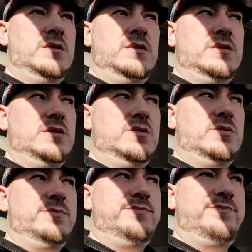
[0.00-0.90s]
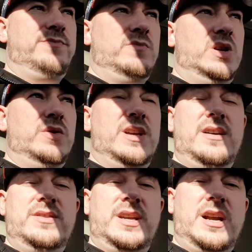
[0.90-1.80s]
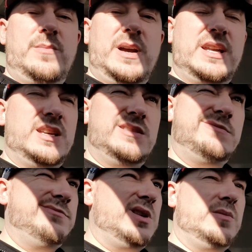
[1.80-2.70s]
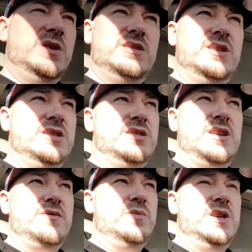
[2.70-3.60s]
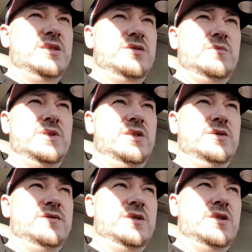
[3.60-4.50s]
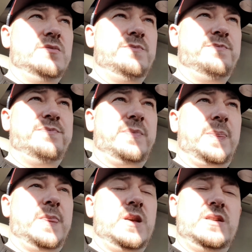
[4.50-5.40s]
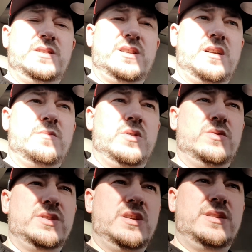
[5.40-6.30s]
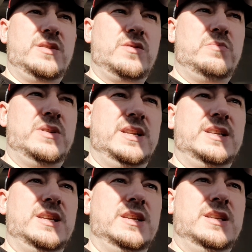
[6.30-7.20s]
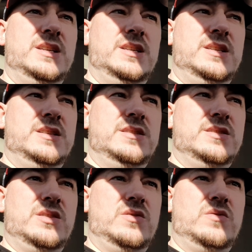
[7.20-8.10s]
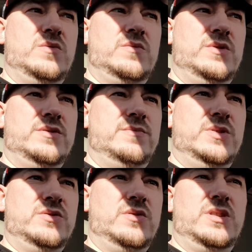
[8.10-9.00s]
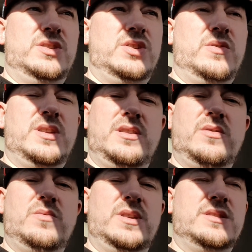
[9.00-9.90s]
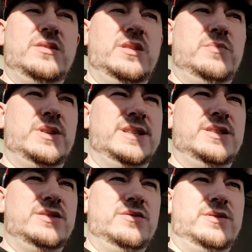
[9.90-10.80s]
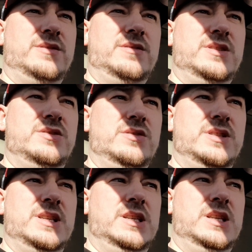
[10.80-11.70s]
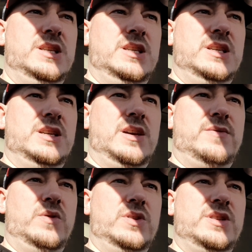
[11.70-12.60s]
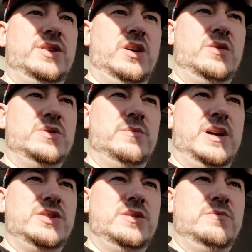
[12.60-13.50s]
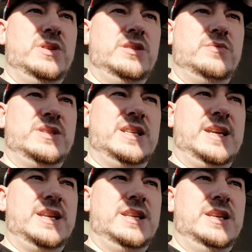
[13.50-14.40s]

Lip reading: So I only have the car back maybe 6-7 weeks or something, I don't even know, and the starting motor is gone now completely. So there's nothing. I'll show you now what it's like, but there's nothing. It's just, at first I thought it was the battery because it was clicking,